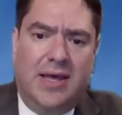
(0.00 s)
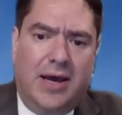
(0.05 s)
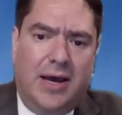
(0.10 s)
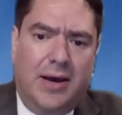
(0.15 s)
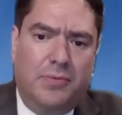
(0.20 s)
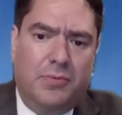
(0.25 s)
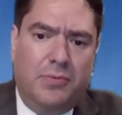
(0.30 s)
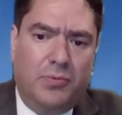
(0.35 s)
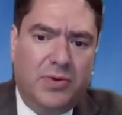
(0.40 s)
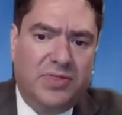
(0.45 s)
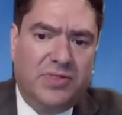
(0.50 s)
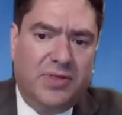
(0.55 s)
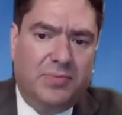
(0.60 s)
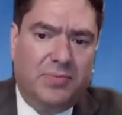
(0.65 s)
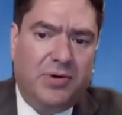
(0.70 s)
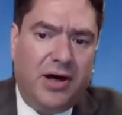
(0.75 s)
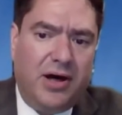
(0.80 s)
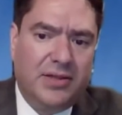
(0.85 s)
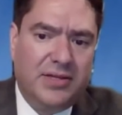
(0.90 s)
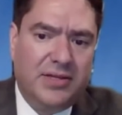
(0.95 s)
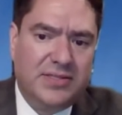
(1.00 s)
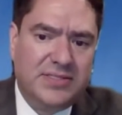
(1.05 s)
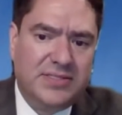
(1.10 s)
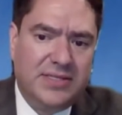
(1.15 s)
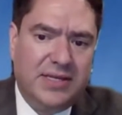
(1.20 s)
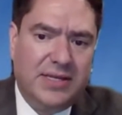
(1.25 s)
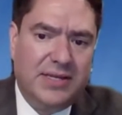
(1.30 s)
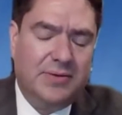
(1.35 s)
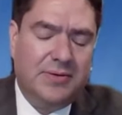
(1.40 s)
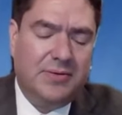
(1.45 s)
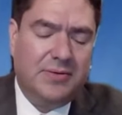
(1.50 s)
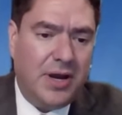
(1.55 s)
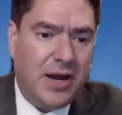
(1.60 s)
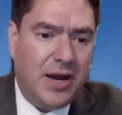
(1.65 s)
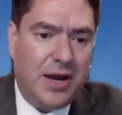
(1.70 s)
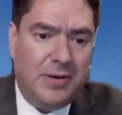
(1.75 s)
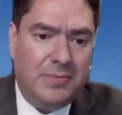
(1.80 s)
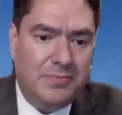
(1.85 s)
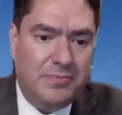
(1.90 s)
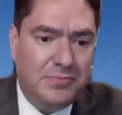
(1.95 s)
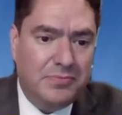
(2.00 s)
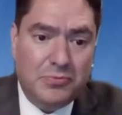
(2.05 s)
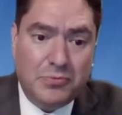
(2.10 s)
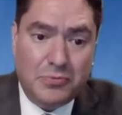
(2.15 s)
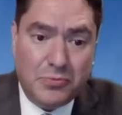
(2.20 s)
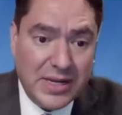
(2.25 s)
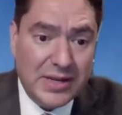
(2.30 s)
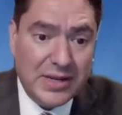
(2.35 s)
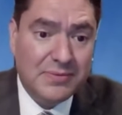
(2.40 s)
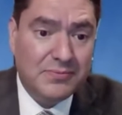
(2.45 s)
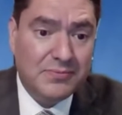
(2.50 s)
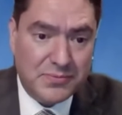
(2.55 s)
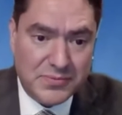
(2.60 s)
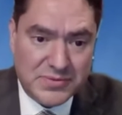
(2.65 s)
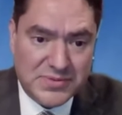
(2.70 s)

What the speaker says: With the policy, we